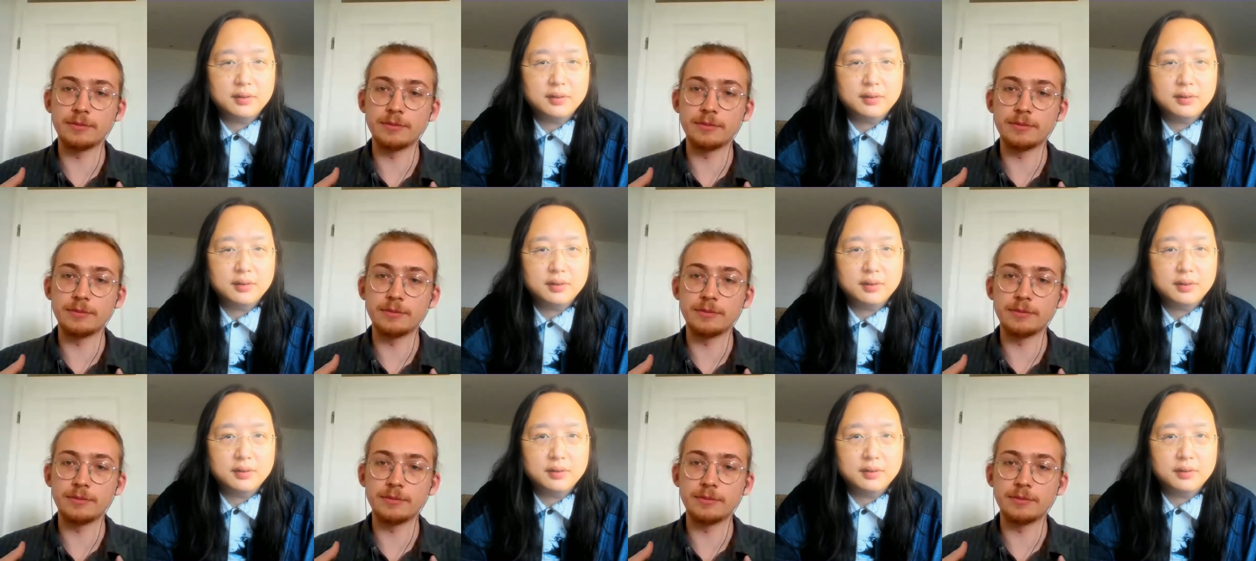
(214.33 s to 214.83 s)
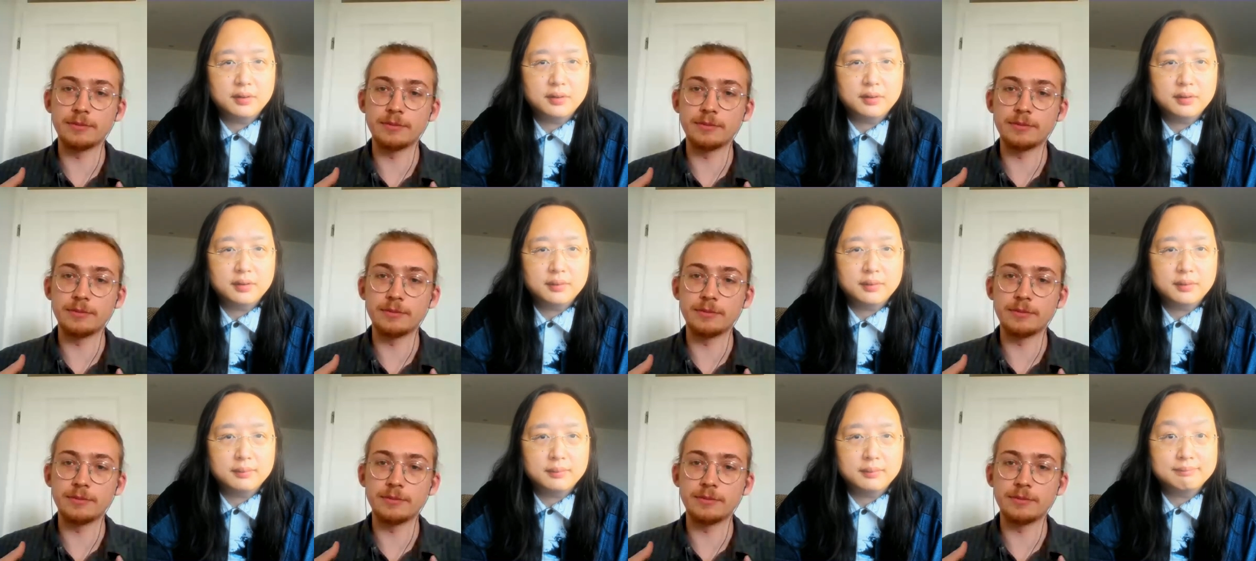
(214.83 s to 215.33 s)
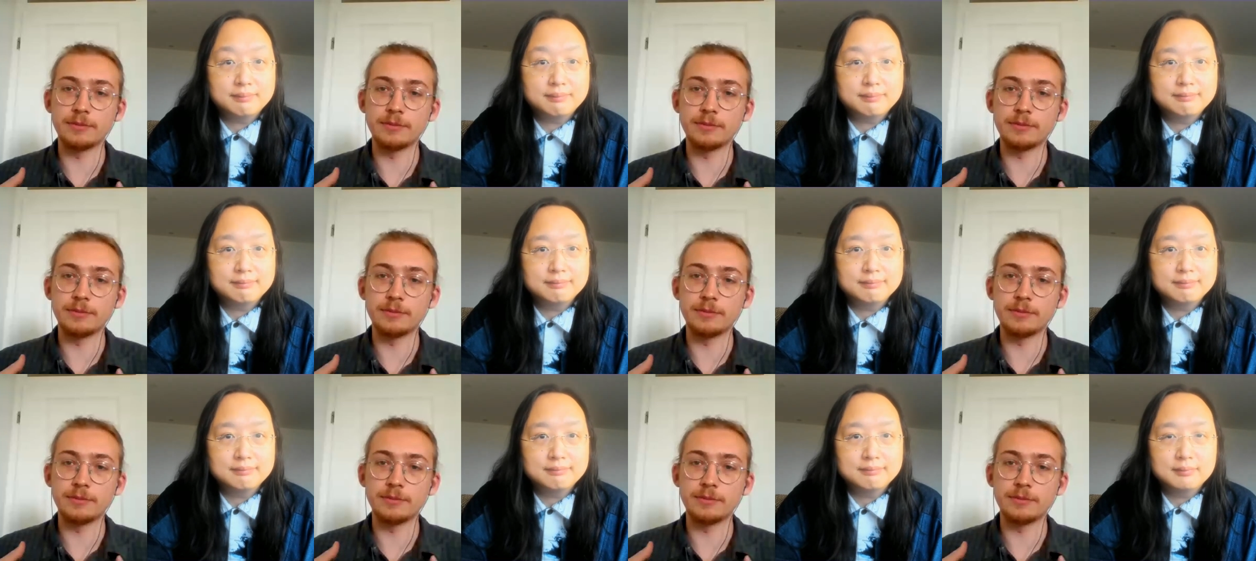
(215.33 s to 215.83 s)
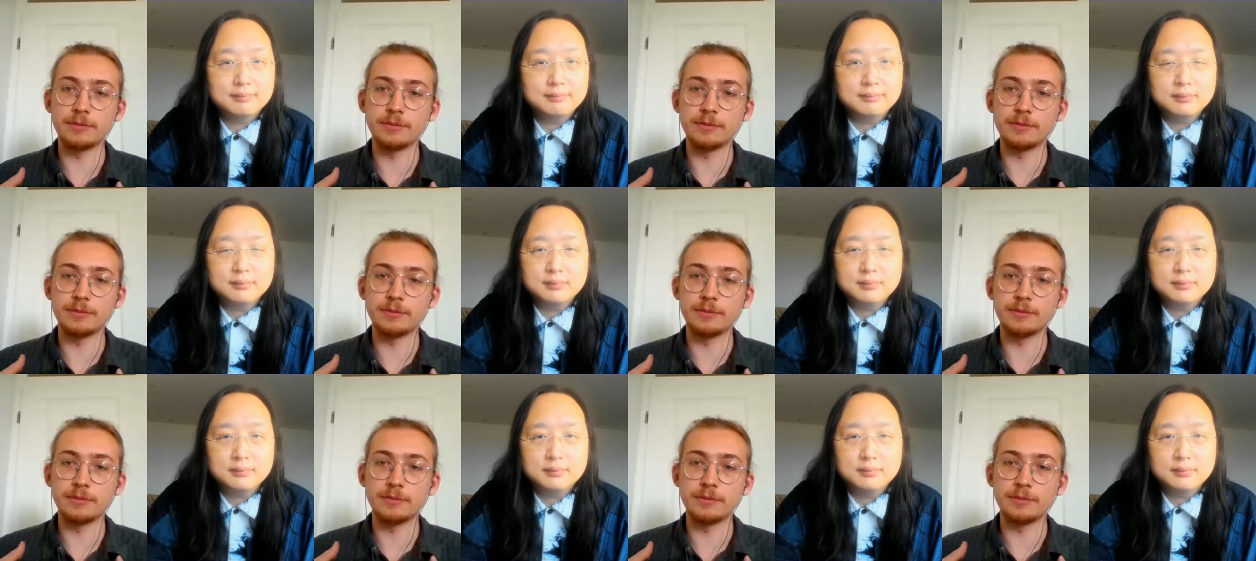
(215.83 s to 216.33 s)

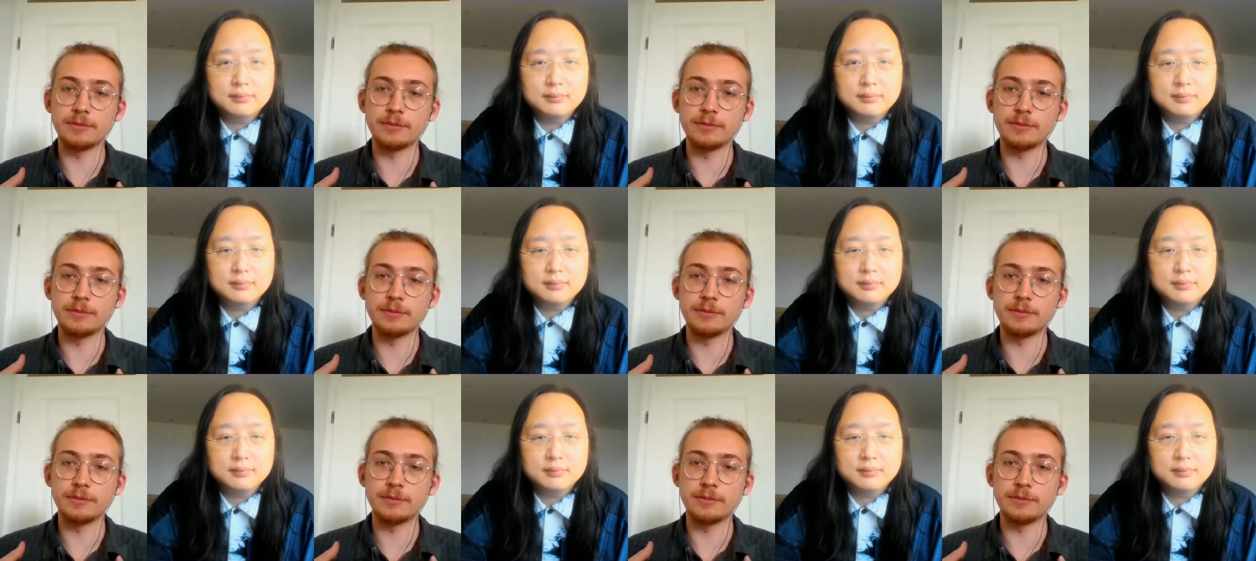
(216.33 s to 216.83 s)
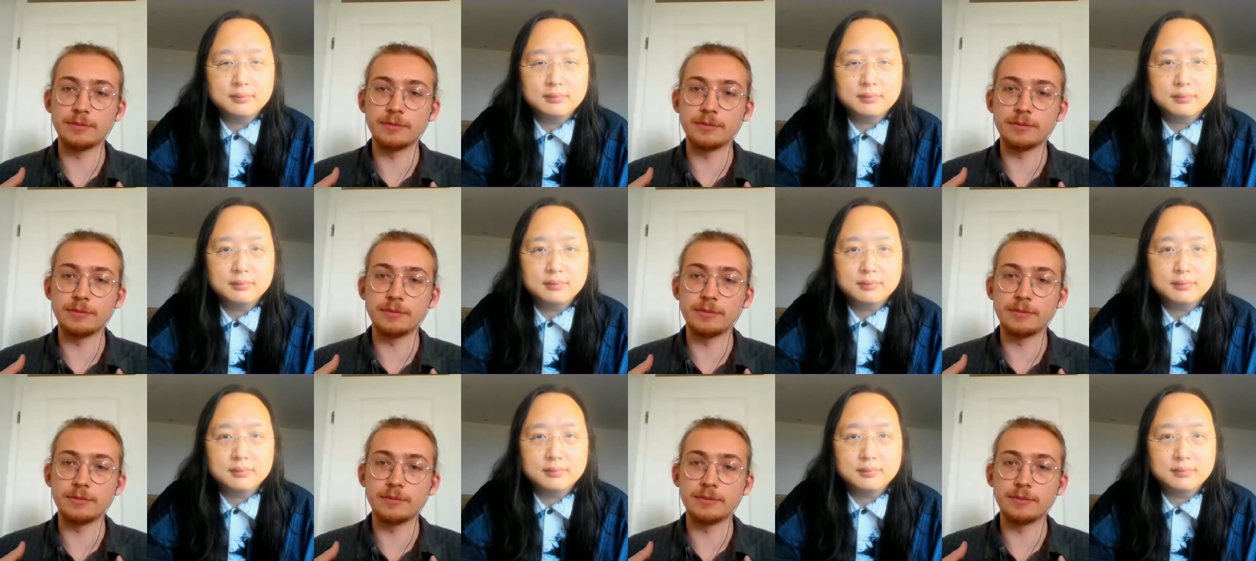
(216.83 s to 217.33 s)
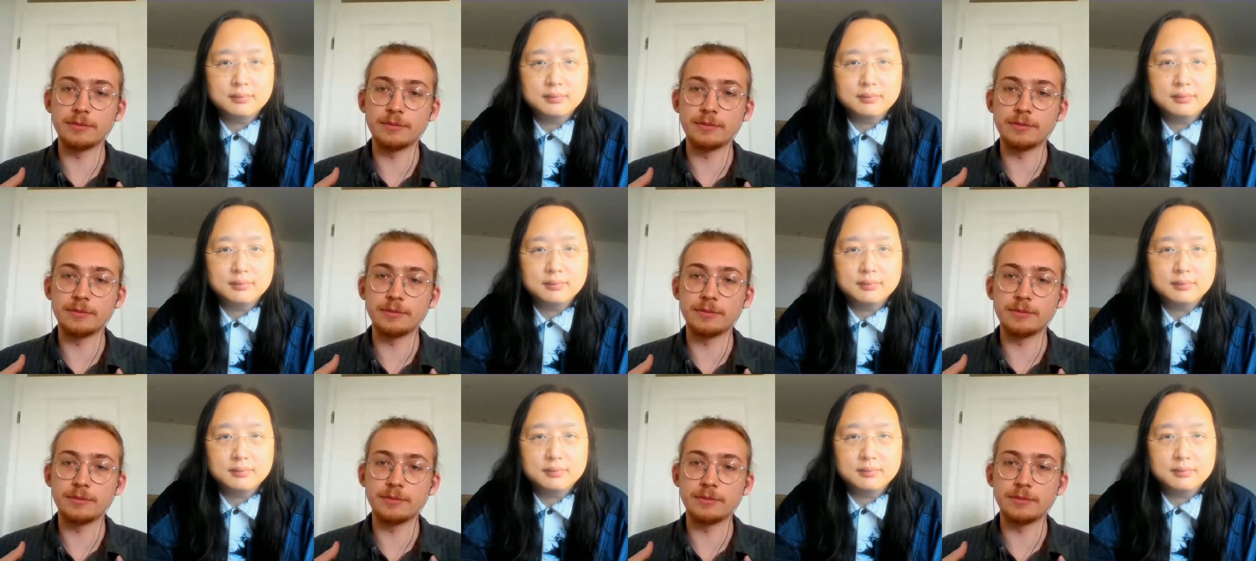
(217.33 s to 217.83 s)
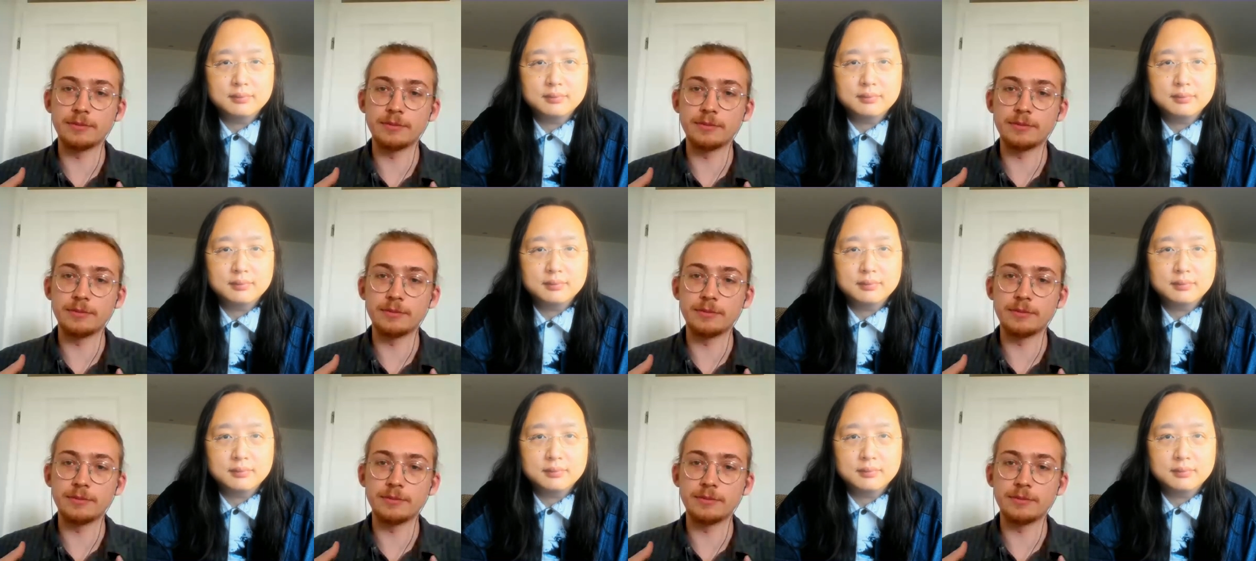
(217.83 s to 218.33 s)

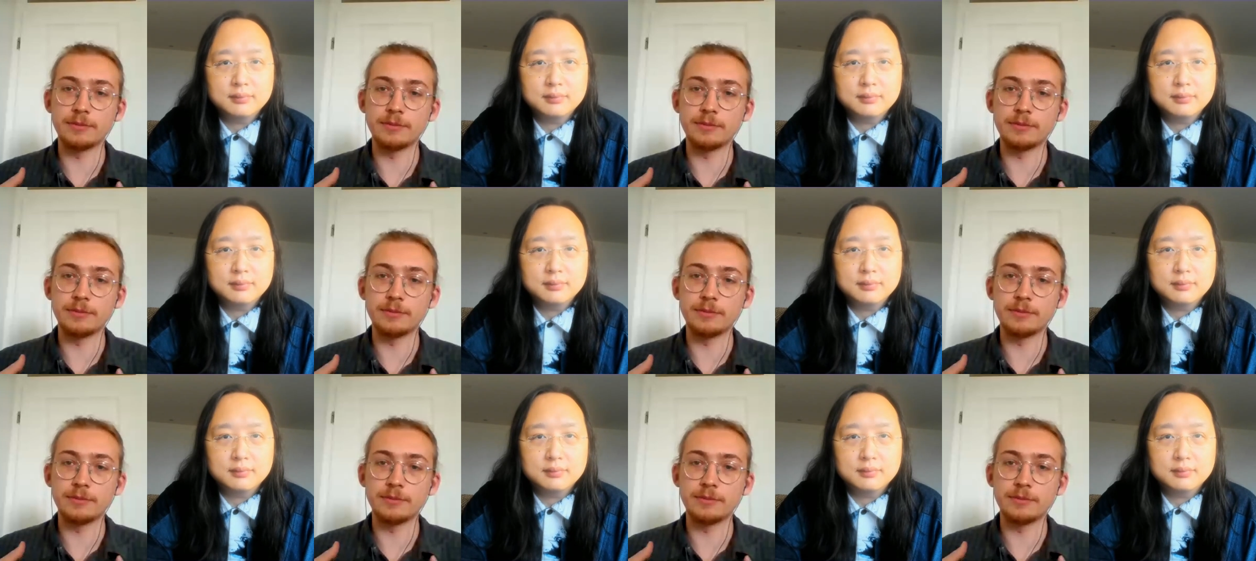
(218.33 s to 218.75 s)
(no one is talking)